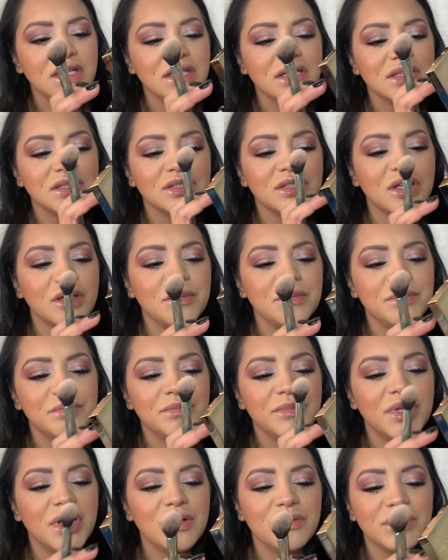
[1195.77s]
so I'm
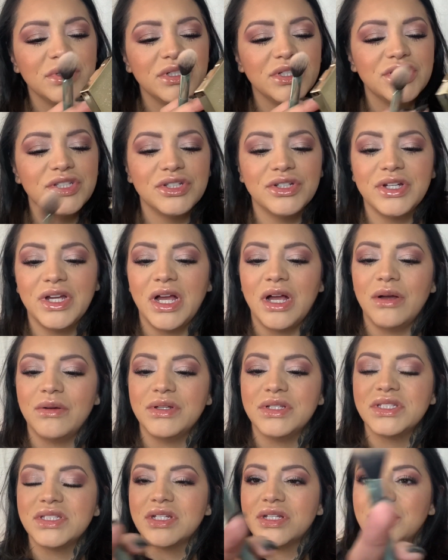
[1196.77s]
not really sure how
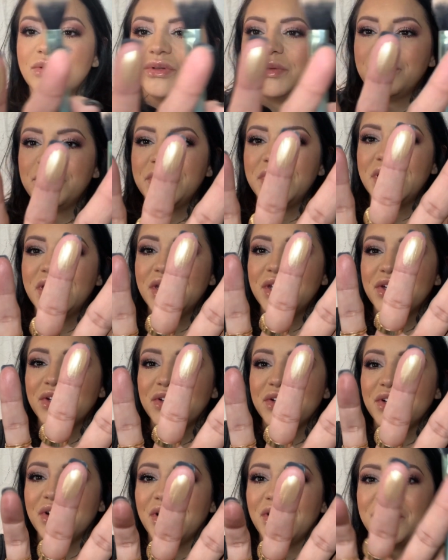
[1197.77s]
it's going to
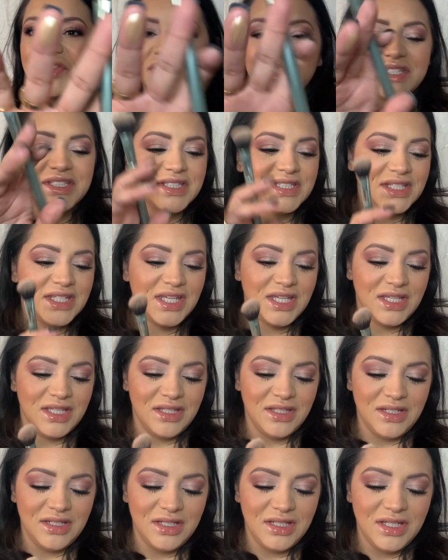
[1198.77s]
appear on the
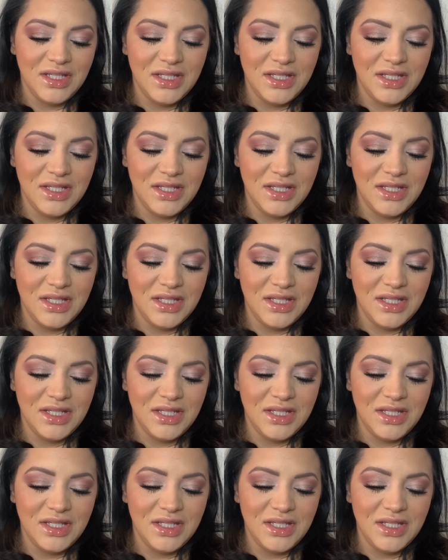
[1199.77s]
skin.